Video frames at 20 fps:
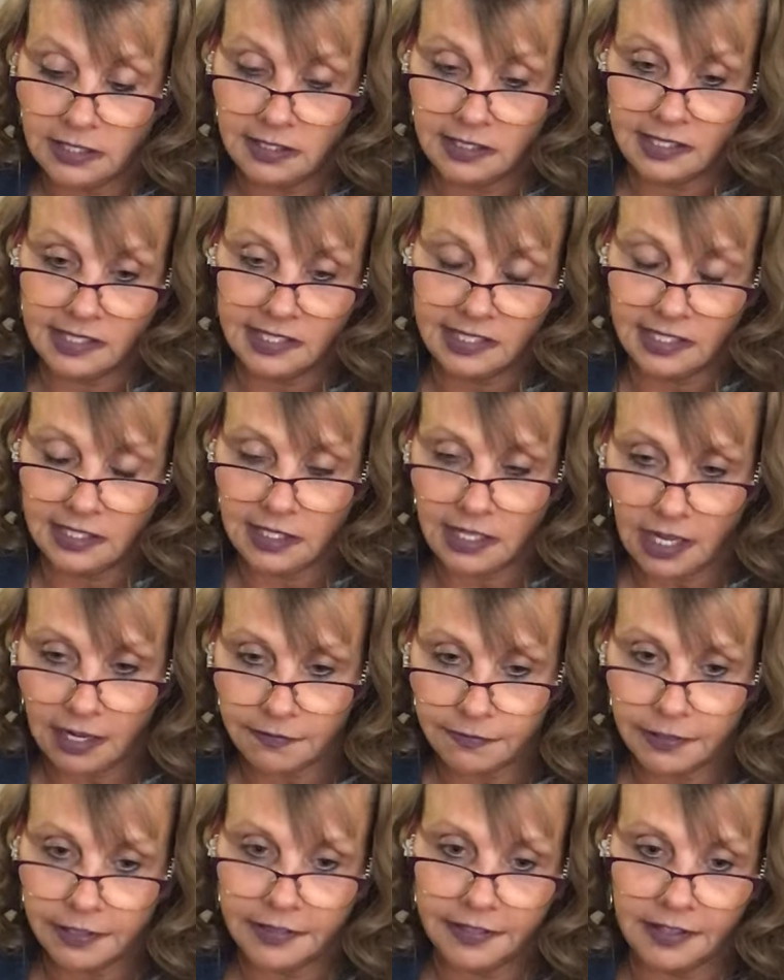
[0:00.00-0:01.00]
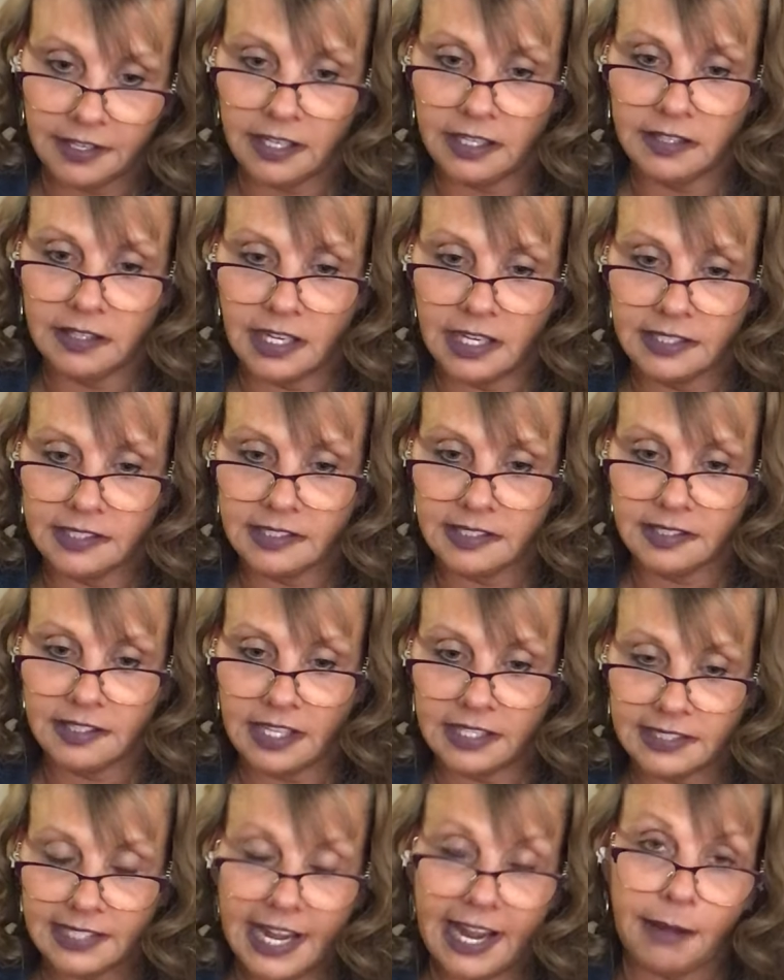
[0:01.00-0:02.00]
see everything that's
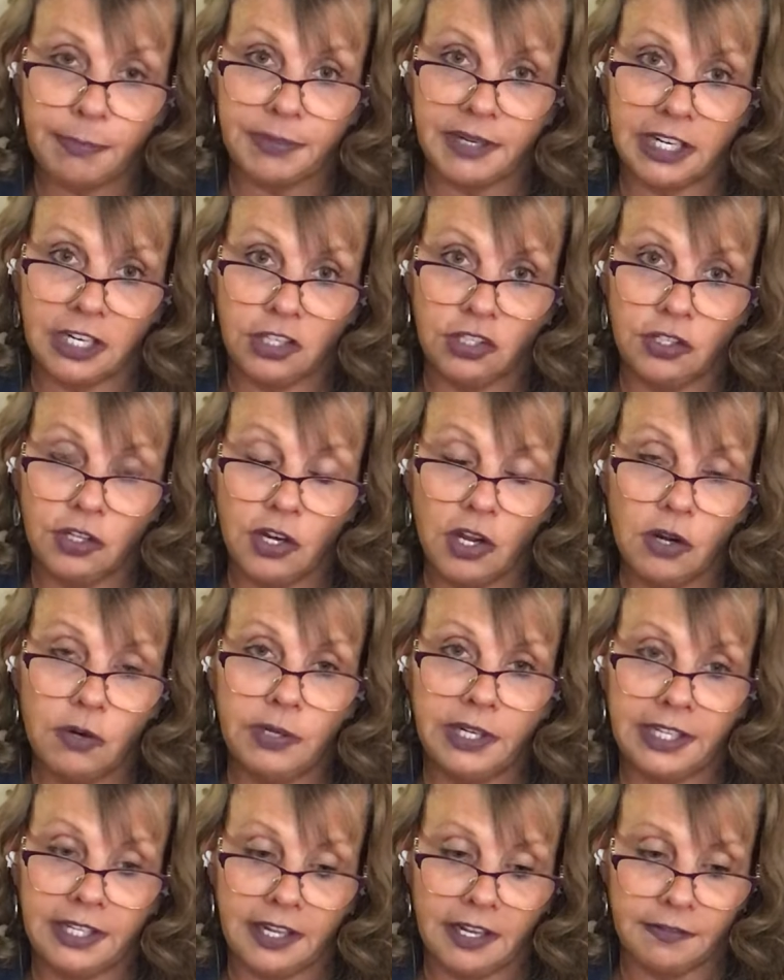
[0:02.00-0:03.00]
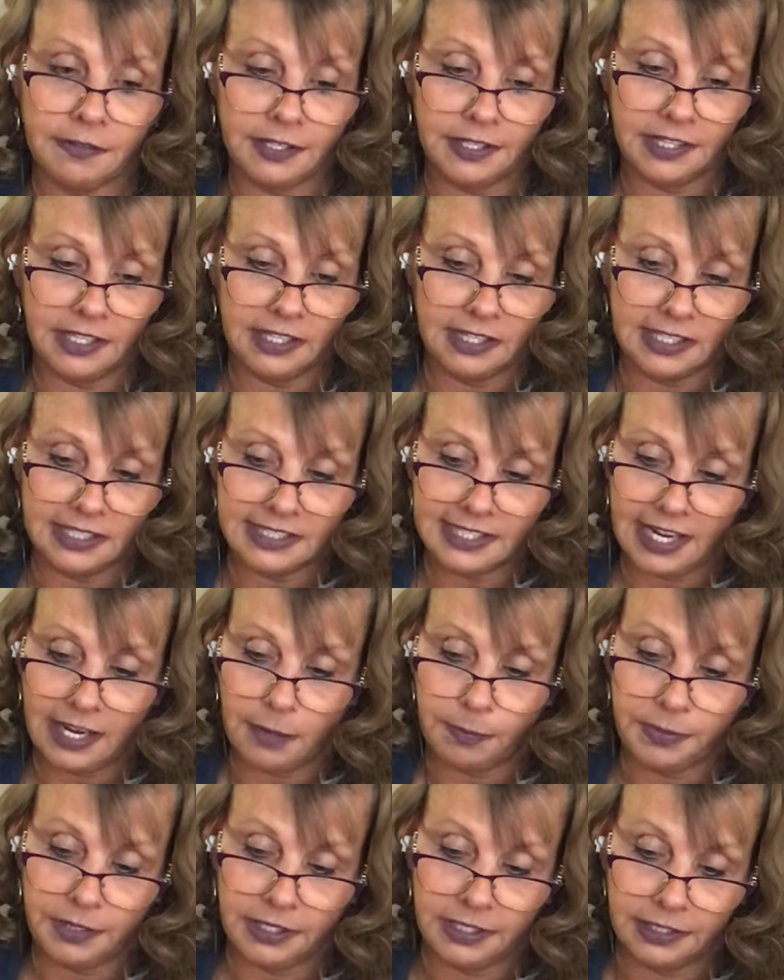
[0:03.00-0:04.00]
that's happening, knowing everything that's
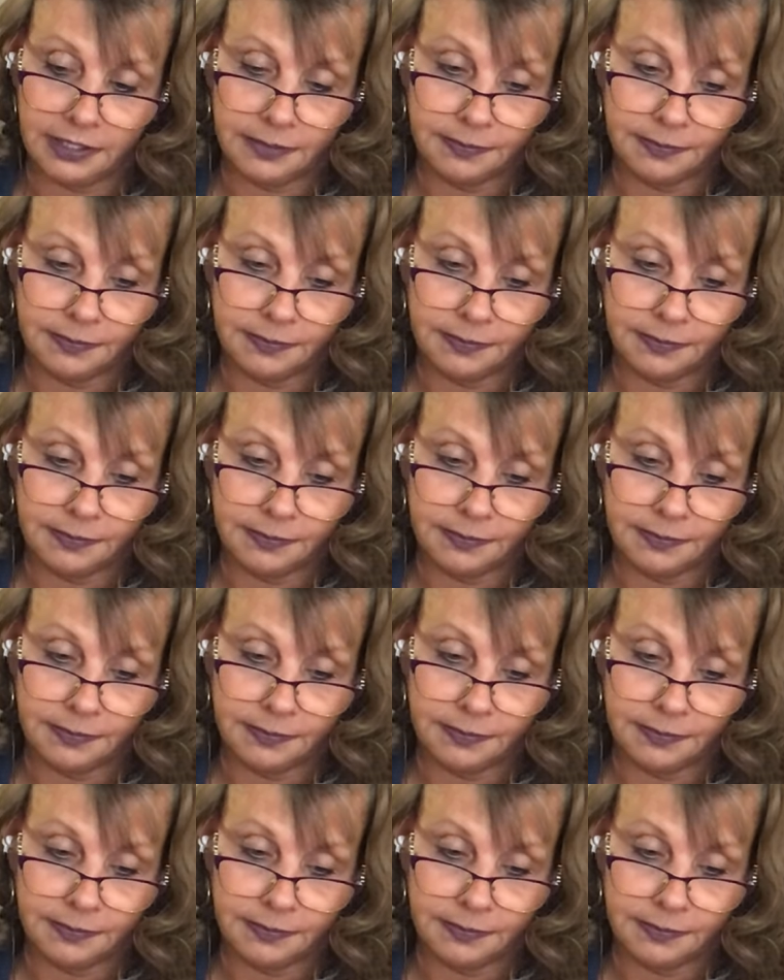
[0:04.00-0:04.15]
happening.